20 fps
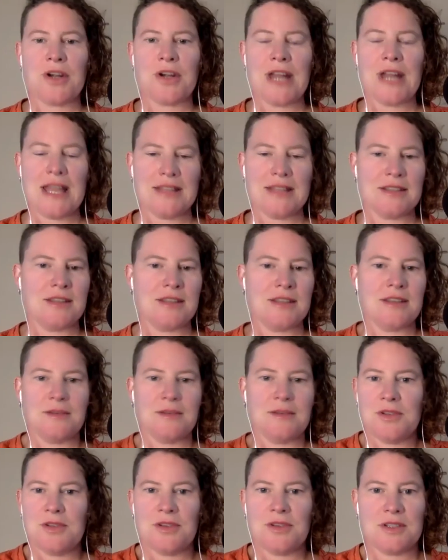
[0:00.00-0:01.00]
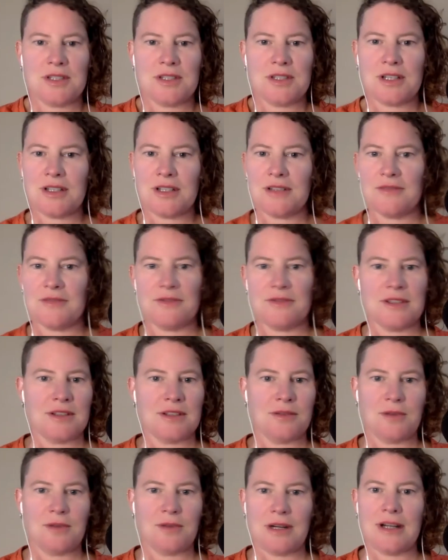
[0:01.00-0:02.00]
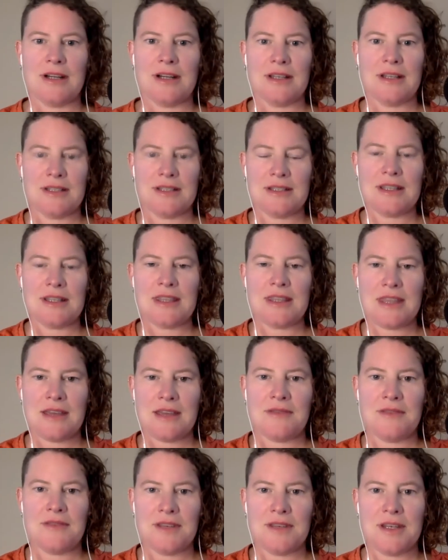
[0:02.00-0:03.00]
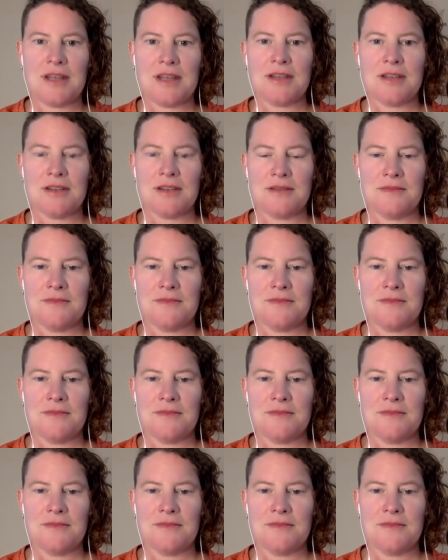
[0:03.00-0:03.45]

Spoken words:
hands on them and you can start to feel where it is that they have the tension.